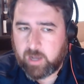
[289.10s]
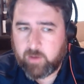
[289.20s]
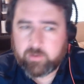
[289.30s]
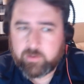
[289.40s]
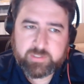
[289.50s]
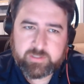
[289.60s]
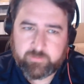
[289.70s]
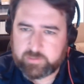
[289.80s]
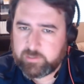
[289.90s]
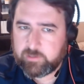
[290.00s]
how
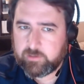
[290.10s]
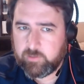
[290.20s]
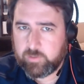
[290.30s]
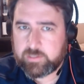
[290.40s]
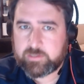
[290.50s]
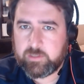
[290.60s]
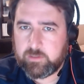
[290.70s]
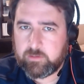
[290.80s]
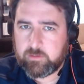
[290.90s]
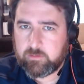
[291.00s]
expensive is it? And what's
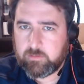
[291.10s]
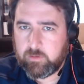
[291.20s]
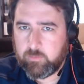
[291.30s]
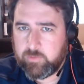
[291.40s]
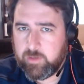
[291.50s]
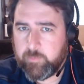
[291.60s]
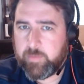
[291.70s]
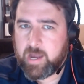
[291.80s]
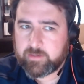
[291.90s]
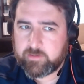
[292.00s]
the
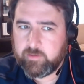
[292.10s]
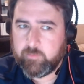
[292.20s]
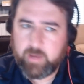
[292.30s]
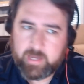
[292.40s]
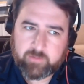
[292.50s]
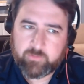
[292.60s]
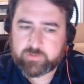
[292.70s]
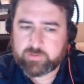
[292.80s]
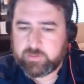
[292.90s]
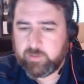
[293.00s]
impact to the bank
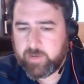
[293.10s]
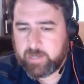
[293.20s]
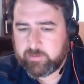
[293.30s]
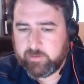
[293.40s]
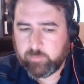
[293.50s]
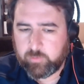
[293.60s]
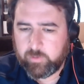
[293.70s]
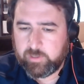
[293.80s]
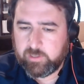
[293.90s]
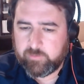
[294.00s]
versus the impact to the
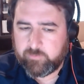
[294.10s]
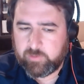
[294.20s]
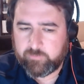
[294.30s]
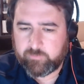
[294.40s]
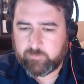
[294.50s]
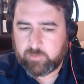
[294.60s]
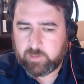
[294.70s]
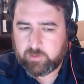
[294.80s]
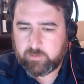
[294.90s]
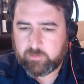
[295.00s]
employee? And if
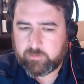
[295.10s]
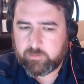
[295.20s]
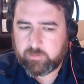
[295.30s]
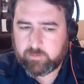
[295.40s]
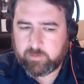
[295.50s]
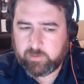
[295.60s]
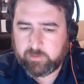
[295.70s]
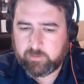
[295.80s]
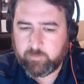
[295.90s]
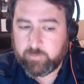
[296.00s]

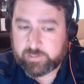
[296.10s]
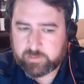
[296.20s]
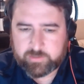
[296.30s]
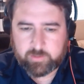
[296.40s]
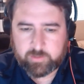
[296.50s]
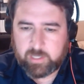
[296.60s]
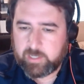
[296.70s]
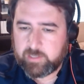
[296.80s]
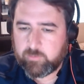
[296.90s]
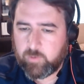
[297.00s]
the missions are
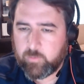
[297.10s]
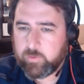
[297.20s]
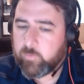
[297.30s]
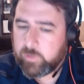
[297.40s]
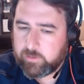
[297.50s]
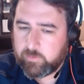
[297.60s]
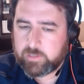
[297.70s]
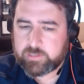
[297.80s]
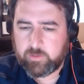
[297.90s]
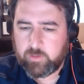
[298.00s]
aligned, why wouldn't we do
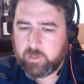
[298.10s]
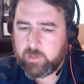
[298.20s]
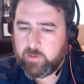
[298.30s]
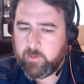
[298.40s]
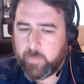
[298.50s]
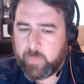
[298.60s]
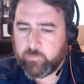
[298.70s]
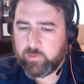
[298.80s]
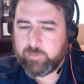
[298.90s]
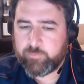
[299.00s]
it? So it
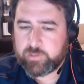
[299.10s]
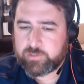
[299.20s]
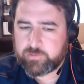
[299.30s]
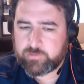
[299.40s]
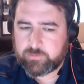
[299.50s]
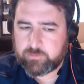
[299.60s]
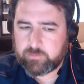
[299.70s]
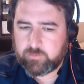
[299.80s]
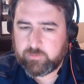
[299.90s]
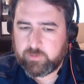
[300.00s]
really pushes
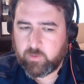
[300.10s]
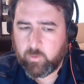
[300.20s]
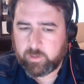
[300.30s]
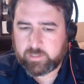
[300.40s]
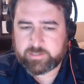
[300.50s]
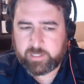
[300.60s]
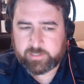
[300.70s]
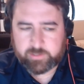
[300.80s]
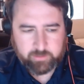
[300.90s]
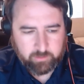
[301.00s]
the
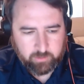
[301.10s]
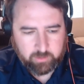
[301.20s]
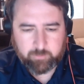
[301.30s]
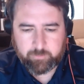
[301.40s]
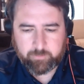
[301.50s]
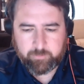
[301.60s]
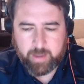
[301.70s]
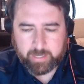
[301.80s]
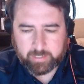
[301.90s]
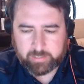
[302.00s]
organization to look
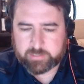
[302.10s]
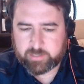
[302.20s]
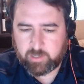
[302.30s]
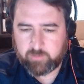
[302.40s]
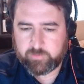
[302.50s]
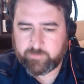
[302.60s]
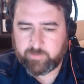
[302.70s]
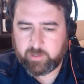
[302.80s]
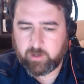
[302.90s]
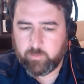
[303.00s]
back at itself and
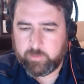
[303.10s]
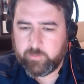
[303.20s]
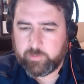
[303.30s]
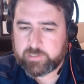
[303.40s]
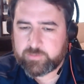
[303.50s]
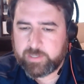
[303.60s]
say, are we doing as